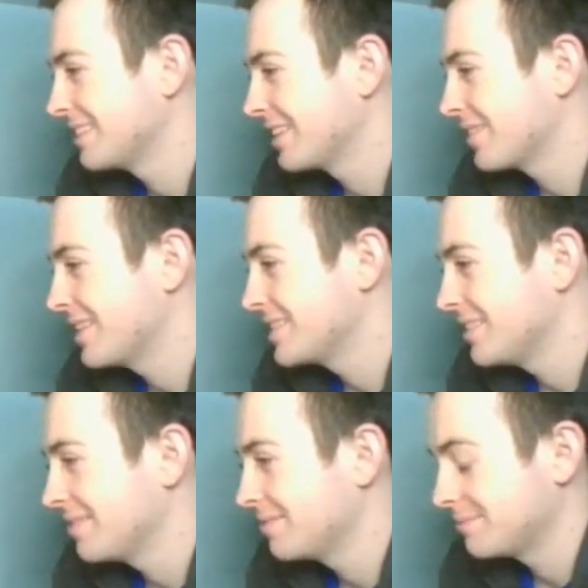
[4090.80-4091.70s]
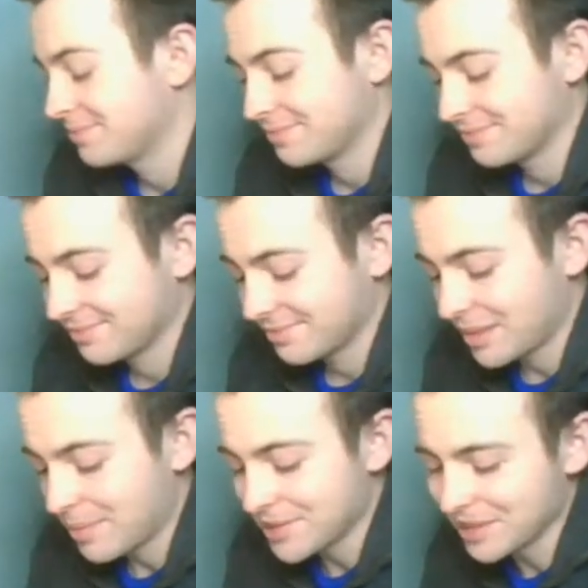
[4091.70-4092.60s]
Crazy.
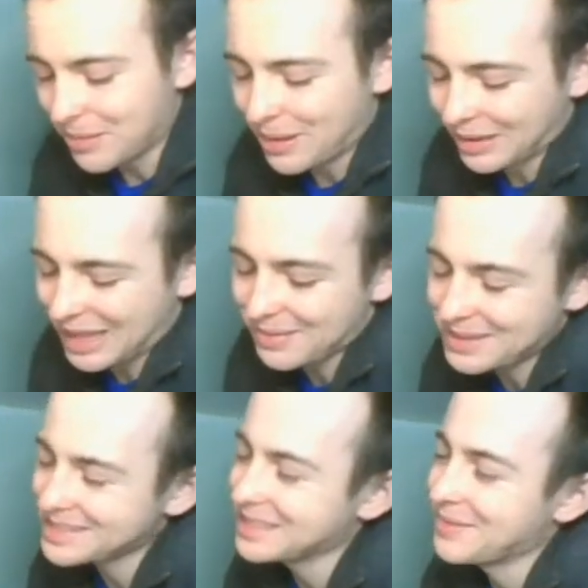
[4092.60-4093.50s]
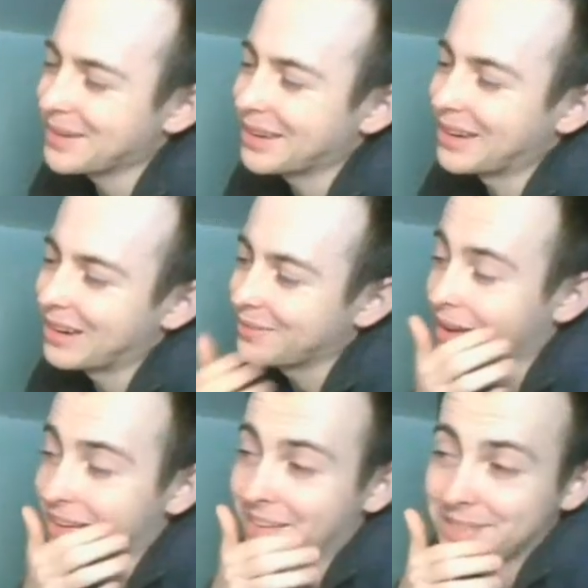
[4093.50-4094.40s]
They'd be sleeping on Harry
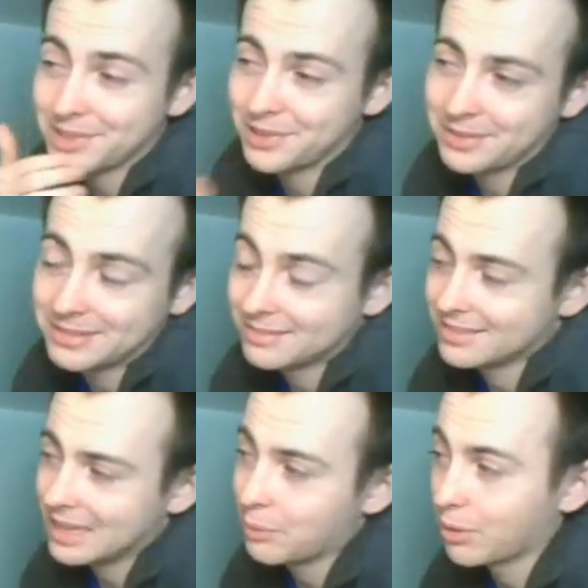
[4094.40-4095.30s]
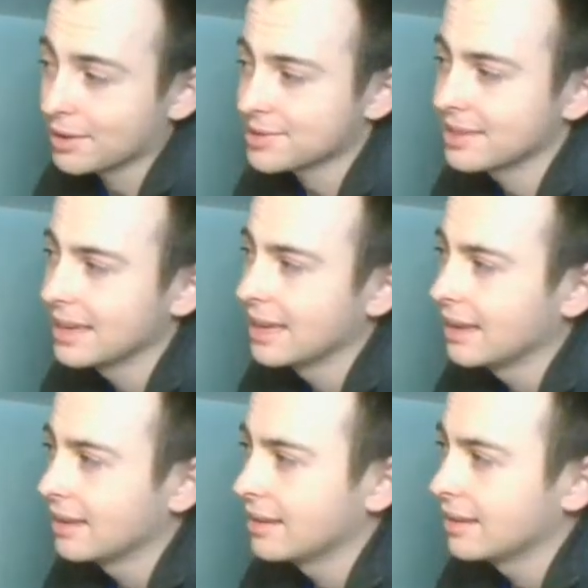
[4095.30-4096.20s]
Potter. I mean, true. I mean, it worked.
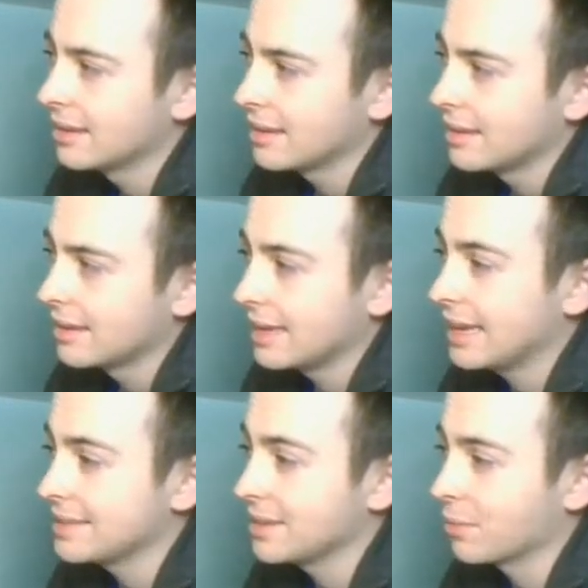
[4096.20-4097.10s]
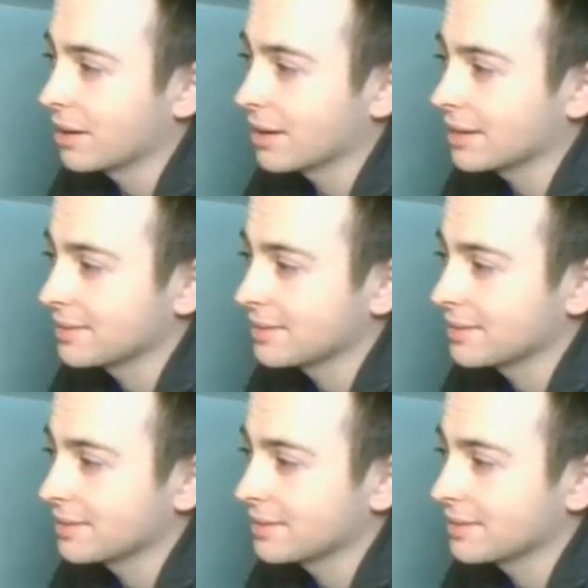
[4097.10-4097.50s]
It did work.